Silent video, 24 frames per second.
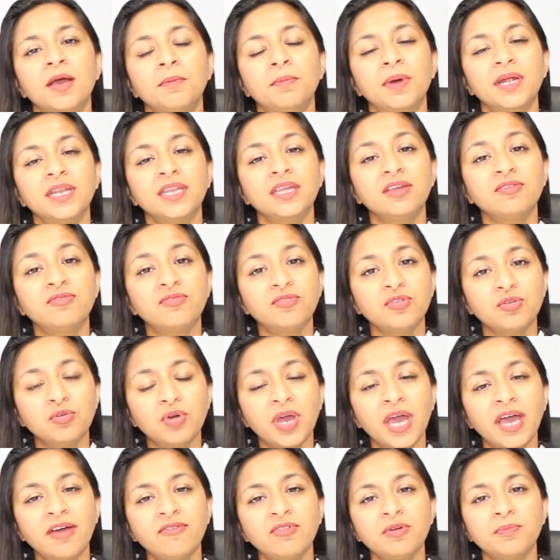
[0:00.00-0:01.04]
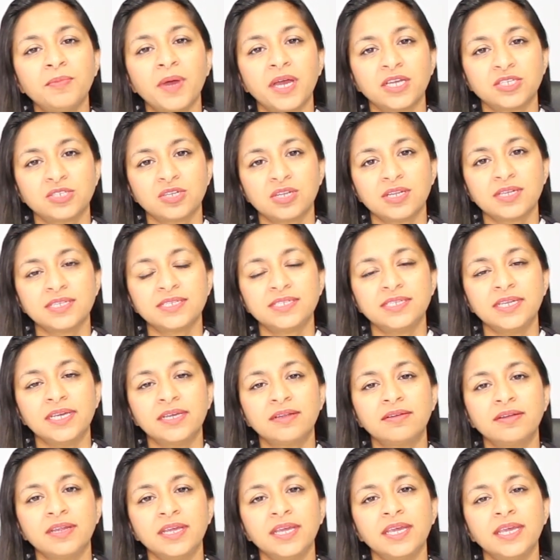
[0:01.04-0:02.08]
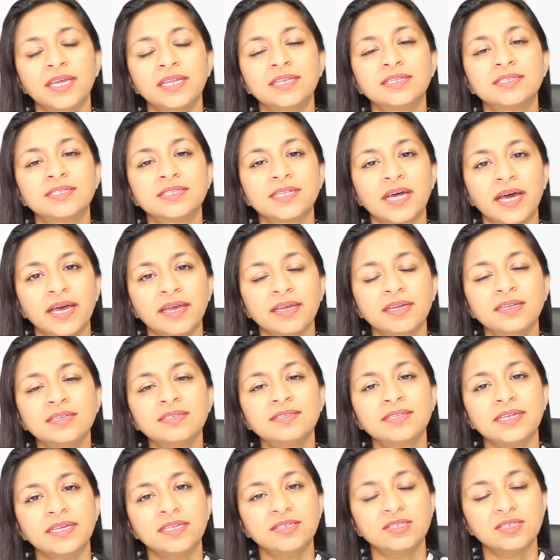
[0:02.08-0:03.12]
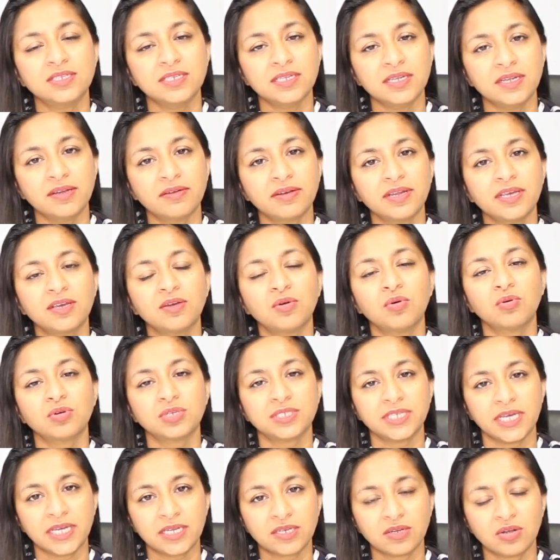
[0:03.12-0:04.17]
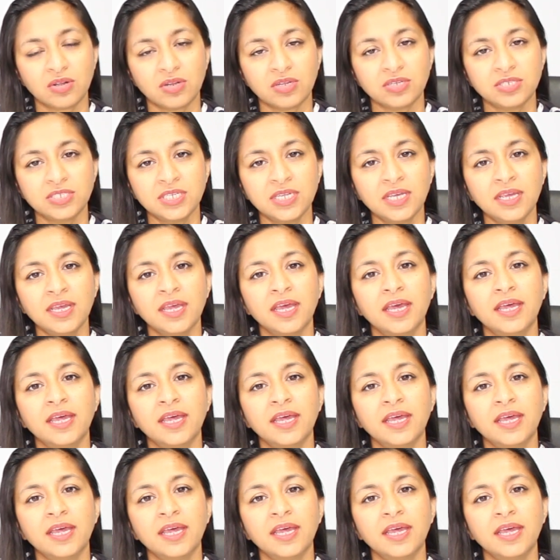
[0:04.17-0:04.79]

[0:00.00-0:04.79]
But if you have a bachelor's degree in science, engineering or technology,